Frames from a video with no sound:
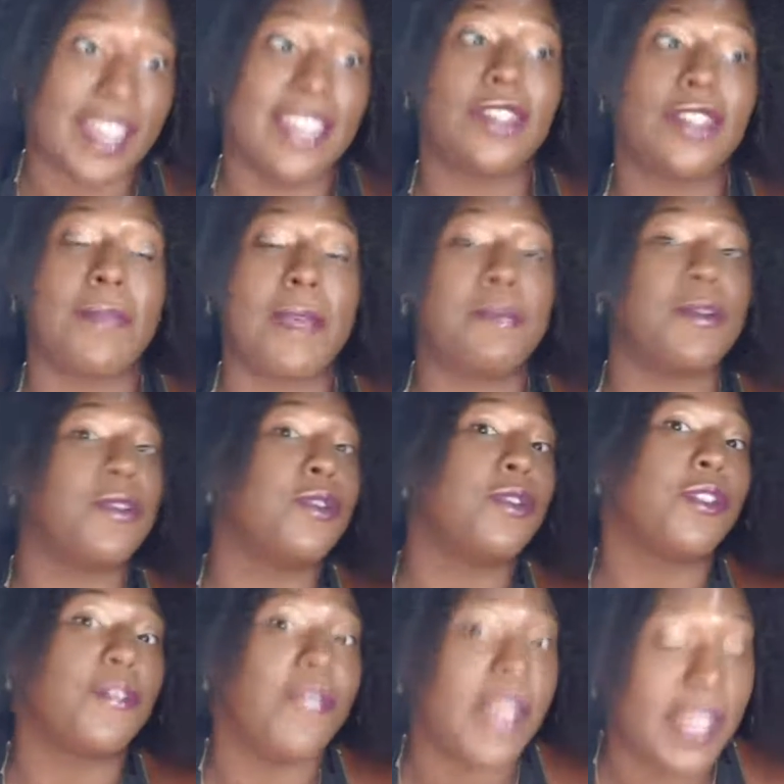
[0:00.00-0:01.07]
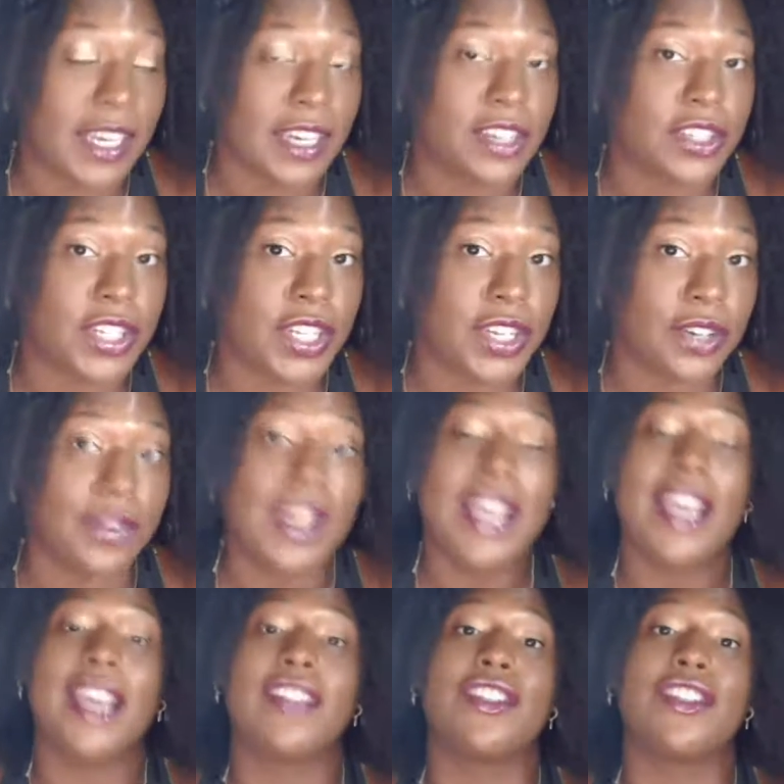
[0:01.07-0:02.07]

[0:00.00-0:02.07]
into people who are feeding into you.